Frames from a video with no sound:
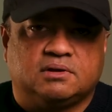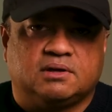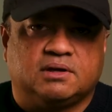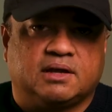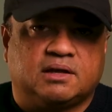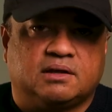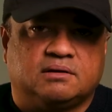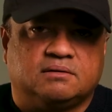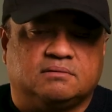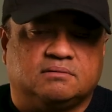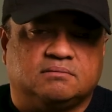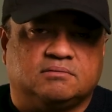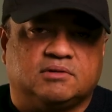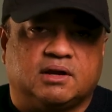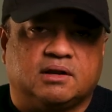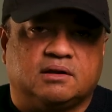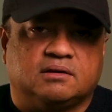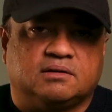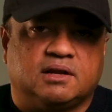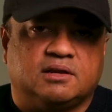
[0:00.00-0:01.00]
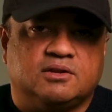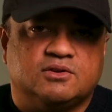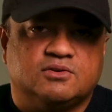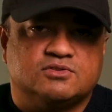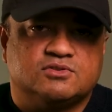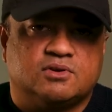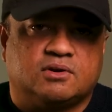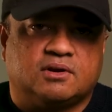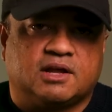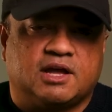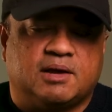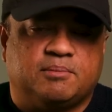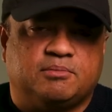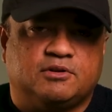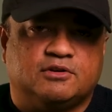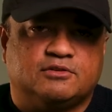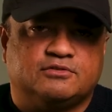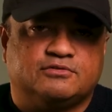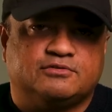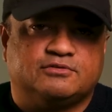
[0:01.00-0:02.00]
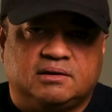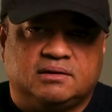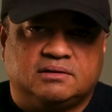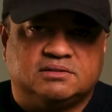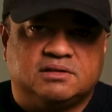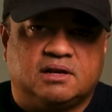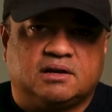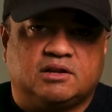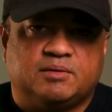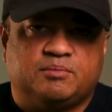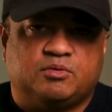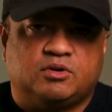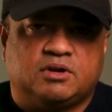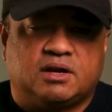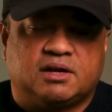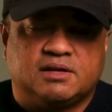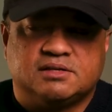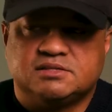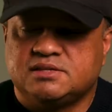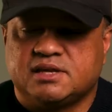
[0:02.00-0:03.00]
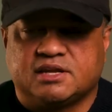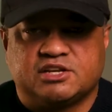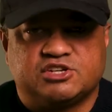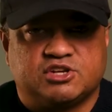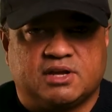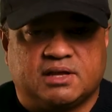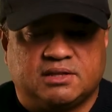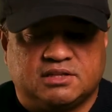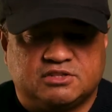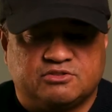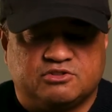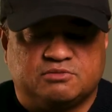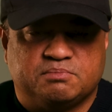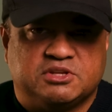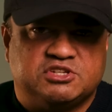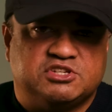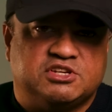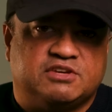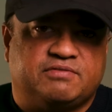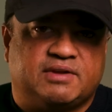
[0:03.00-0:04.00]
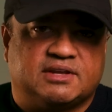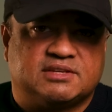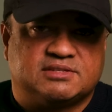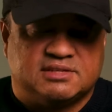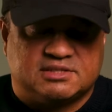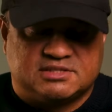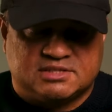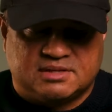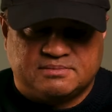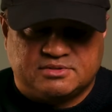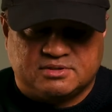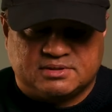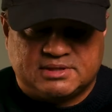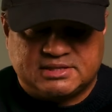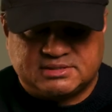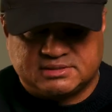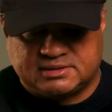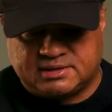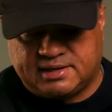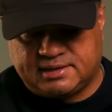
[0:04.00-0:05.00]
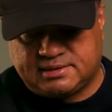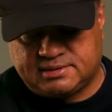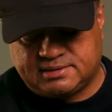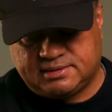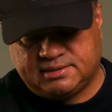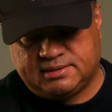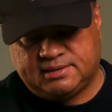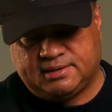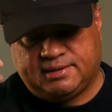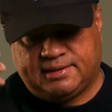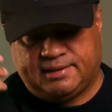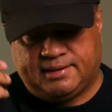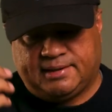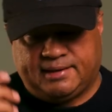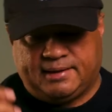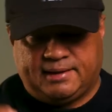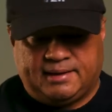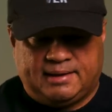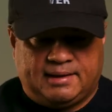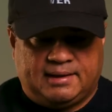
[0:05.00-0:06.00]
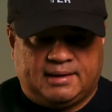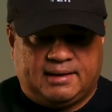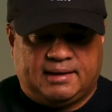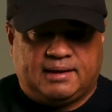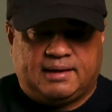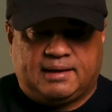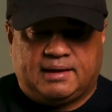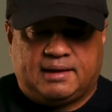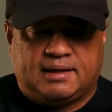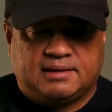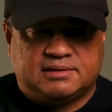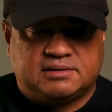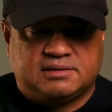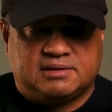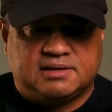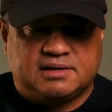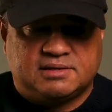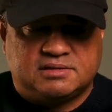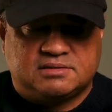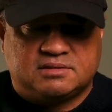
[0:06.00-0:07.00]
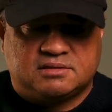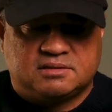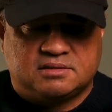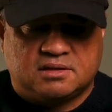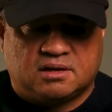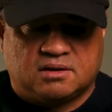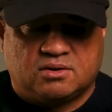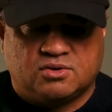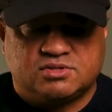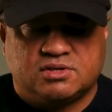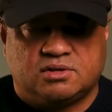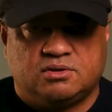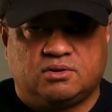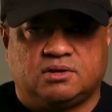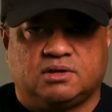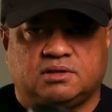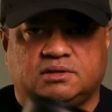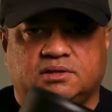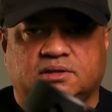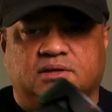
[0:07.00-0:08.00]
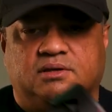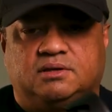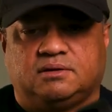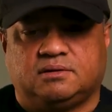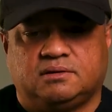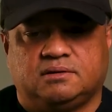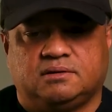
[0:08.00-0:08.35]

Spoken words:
can reduce on a couple of circular polarities. I can share this with my GFX system, so that's great. And here's a closer look at the